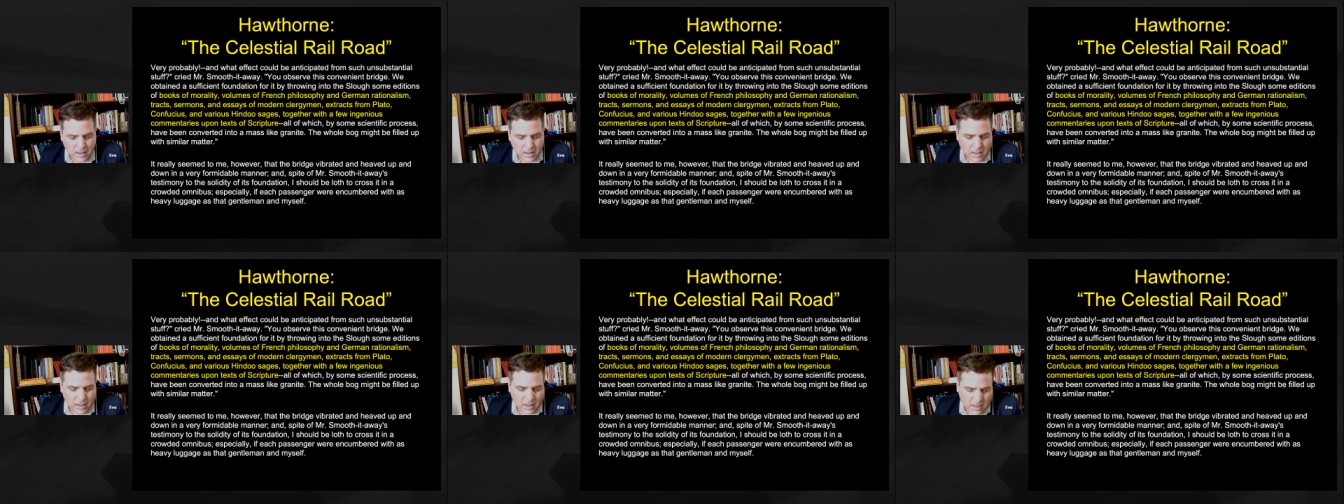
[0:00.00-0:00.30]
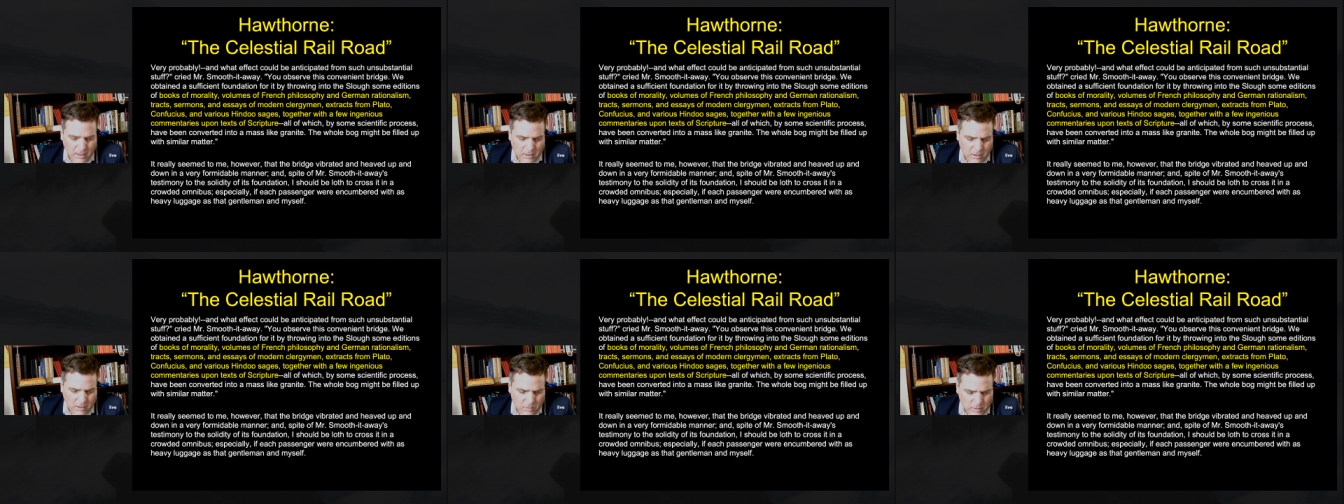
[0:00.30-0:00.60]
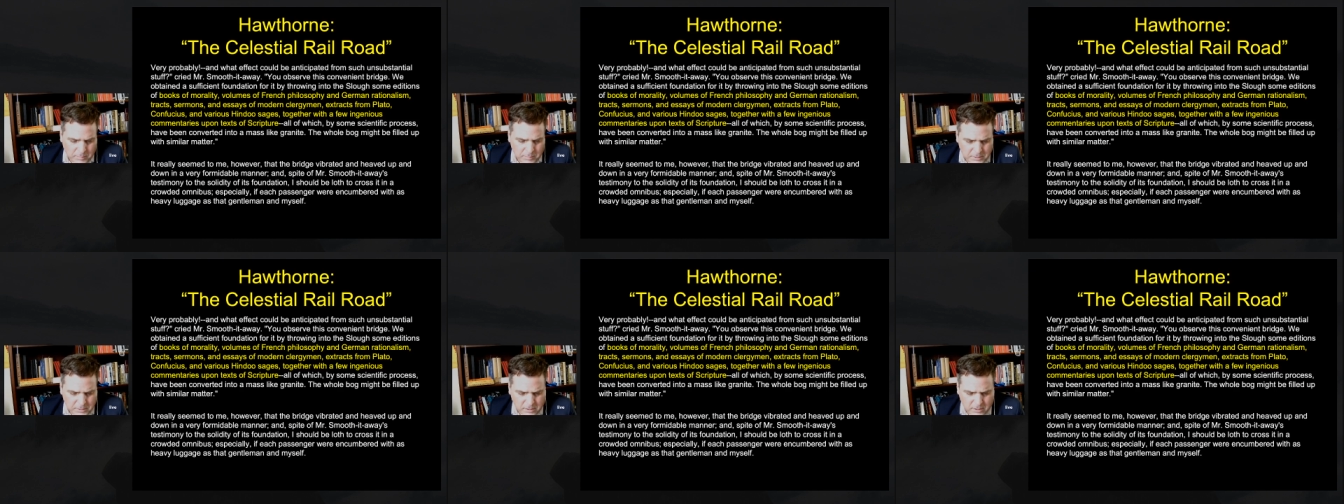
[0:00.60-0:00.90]
You
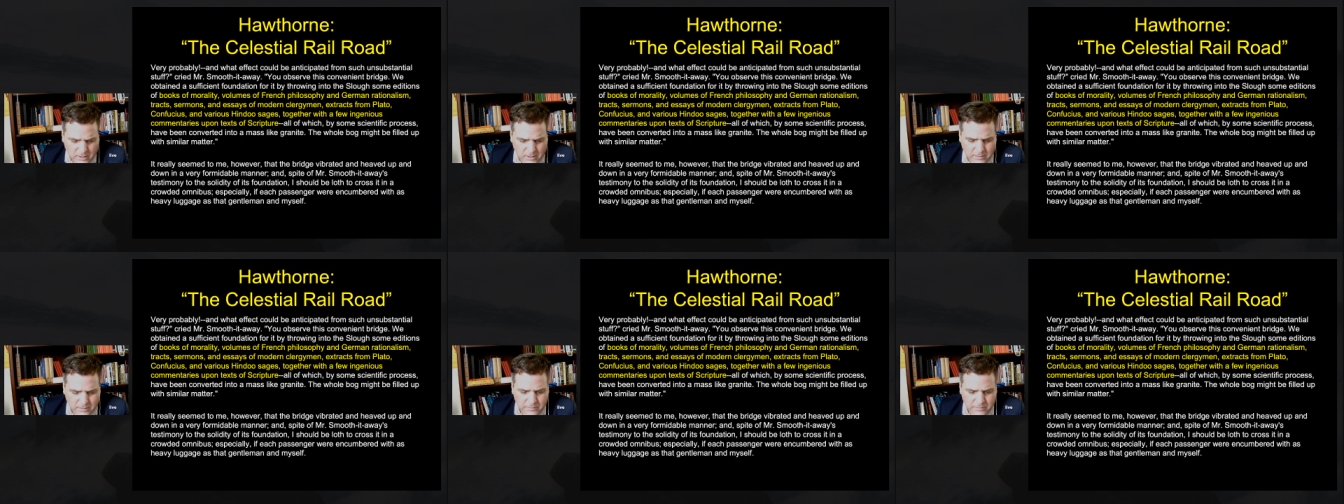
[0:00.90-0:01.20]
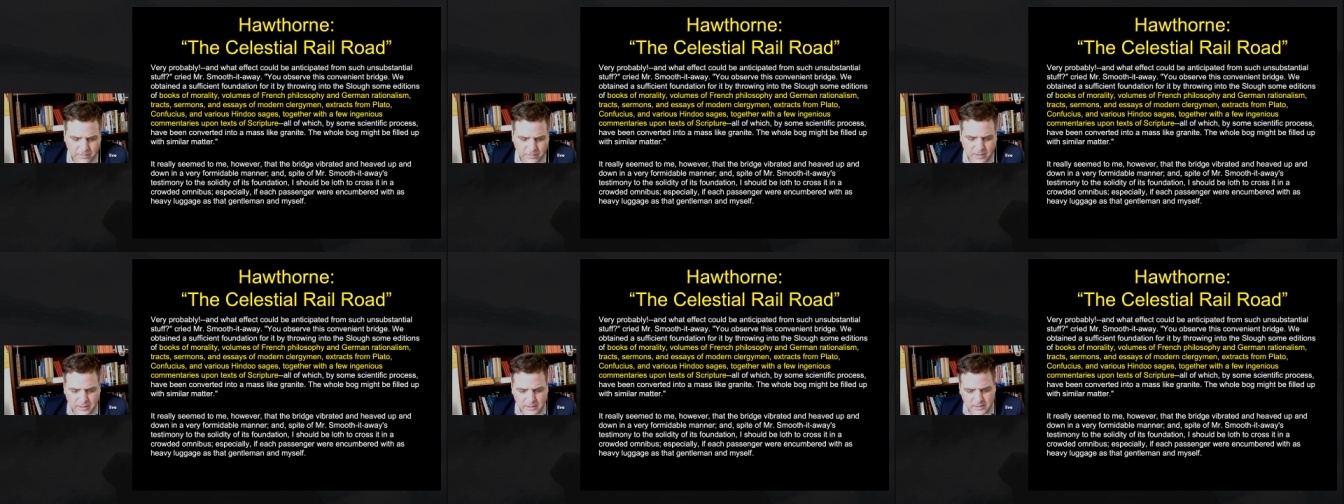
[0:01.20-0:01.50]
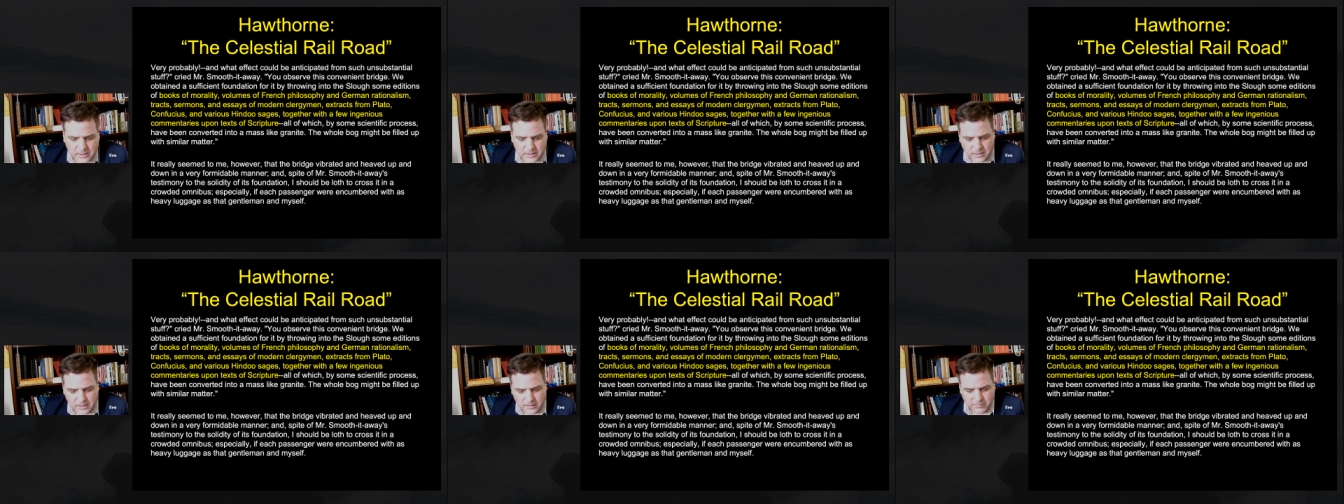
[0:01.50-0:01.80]
observe this
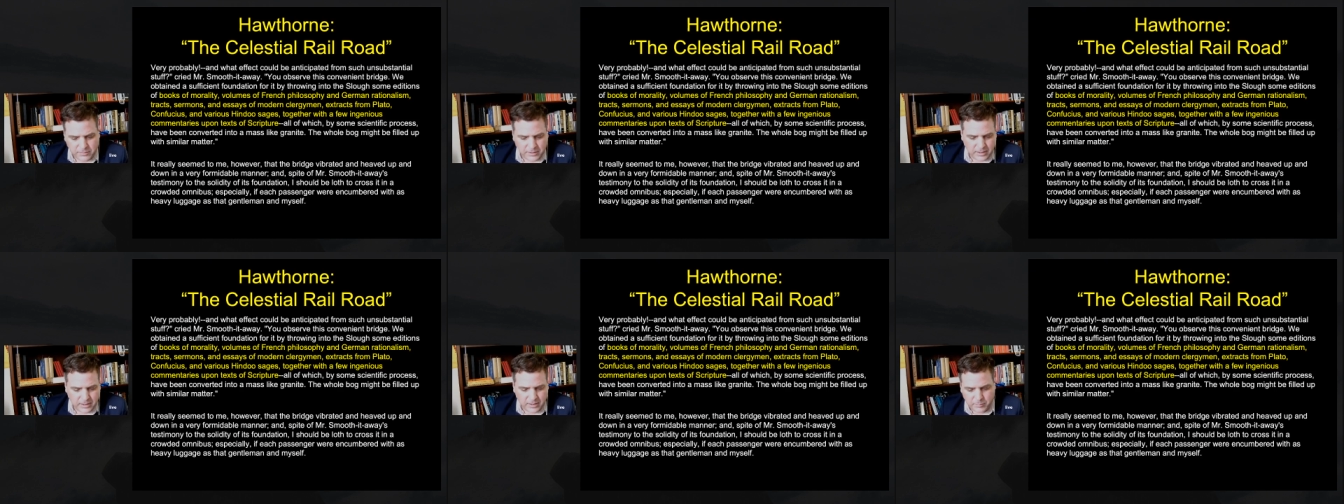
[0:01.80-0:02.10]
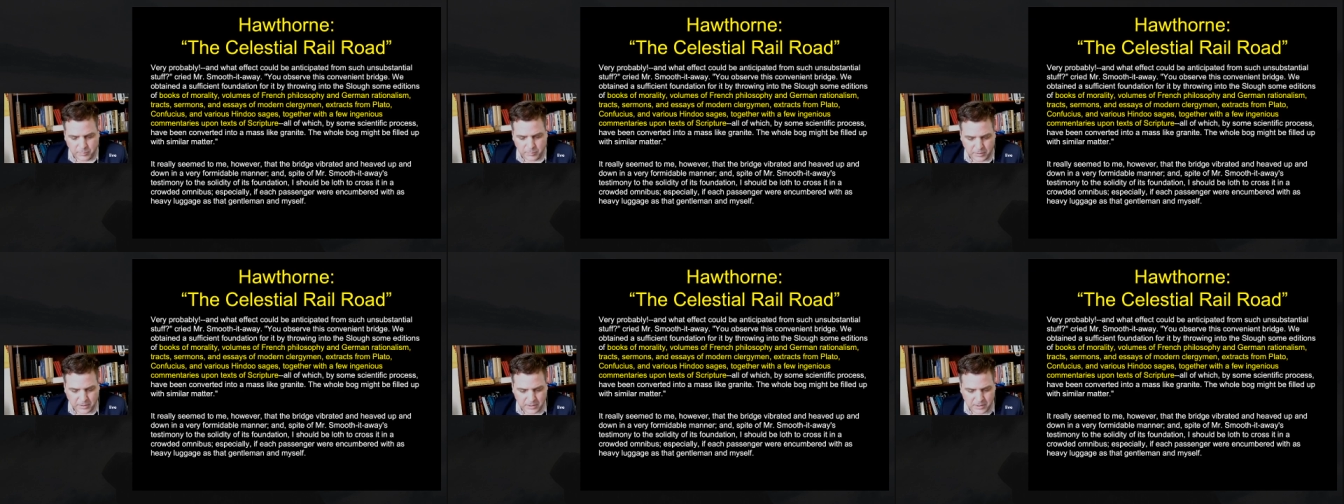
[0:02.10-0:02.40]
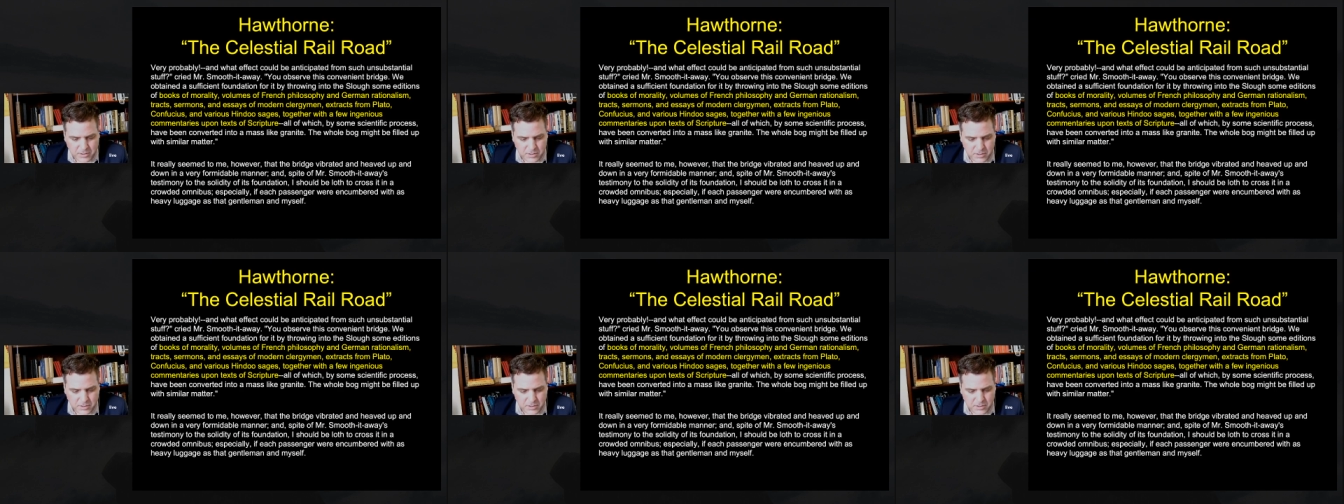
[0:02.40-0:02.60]
convenient bridge.